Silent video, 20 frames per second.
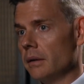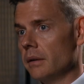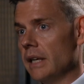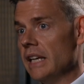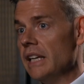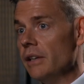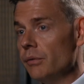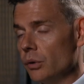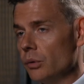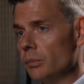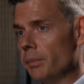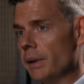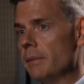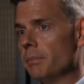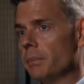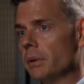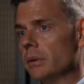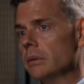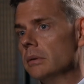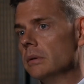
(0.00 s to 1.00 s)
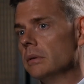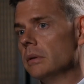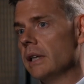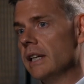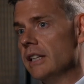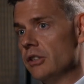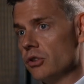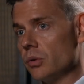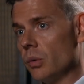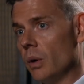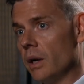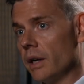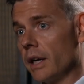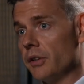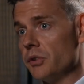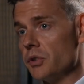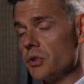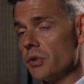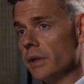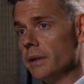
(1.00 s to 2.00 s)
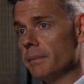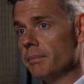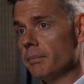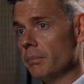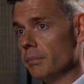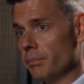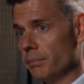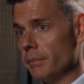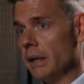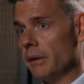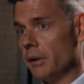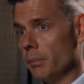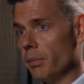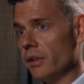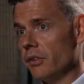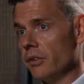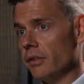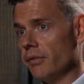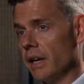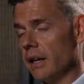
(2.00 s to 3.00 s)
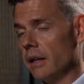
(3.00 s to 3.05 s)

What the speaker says: evil people into our country. And the Brits have had